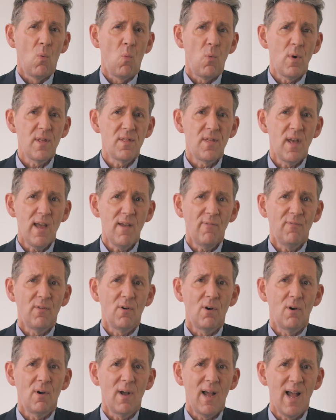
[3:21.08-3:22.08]
We
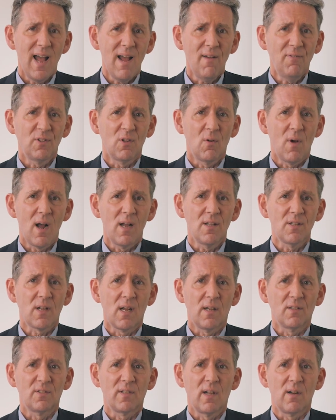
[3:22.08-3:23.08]
therefore have to ask
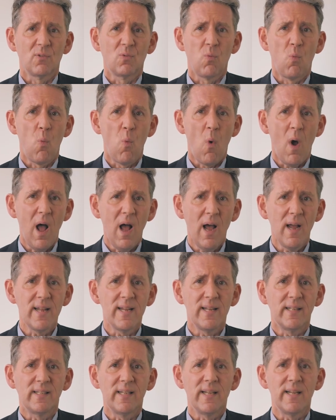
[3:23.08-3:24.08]
ourselves why
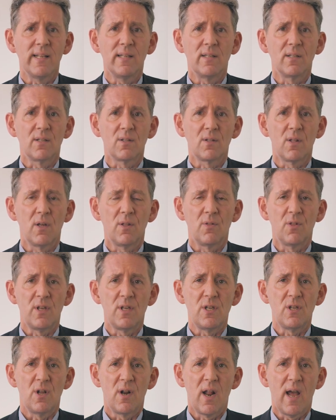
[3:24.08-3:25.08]
it is that the
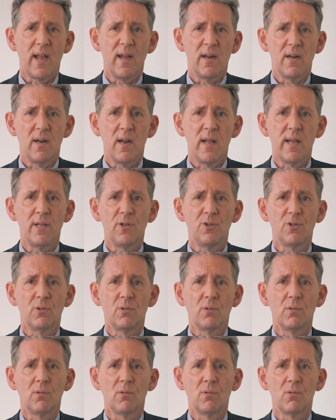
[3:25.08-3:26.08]
United
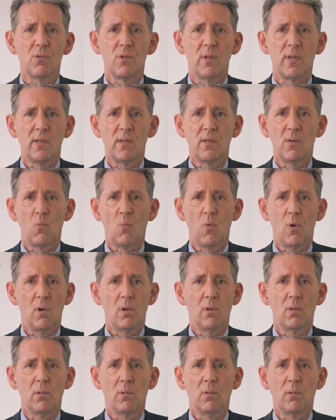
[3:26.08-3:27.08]
Nations, the
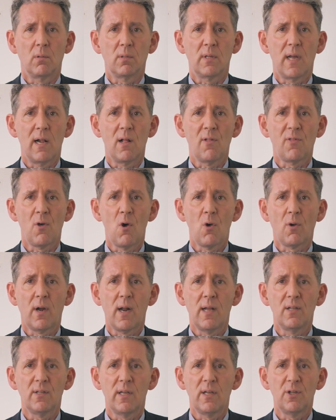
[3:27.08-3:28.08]
World Health
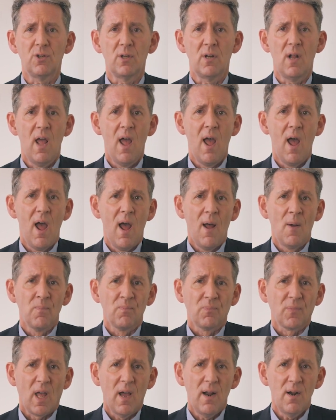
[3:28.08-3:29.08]
Organization,
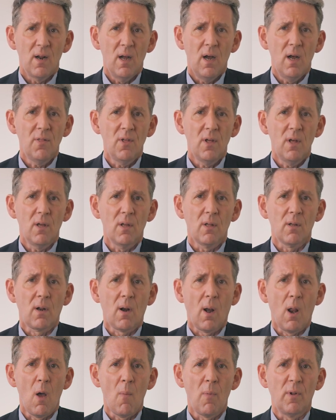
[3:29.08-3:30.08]
and other
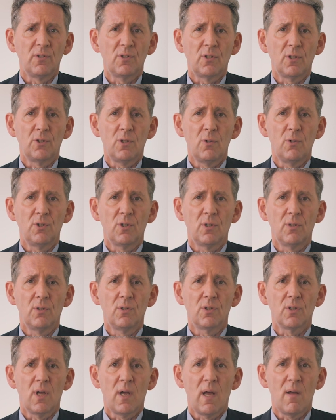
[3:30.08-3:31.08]
global
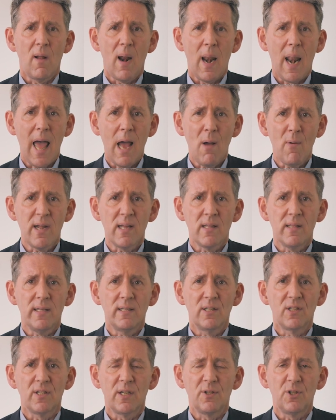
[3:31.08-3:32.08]
institutions are allowing
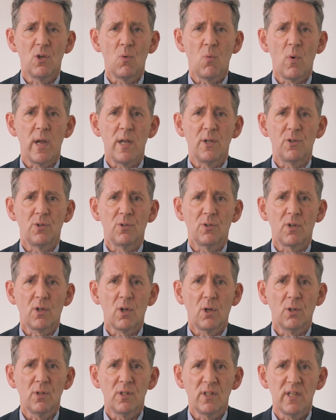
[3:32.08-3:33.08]
this situation to
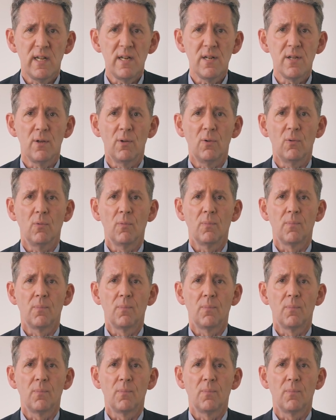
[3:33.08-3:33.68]
continue.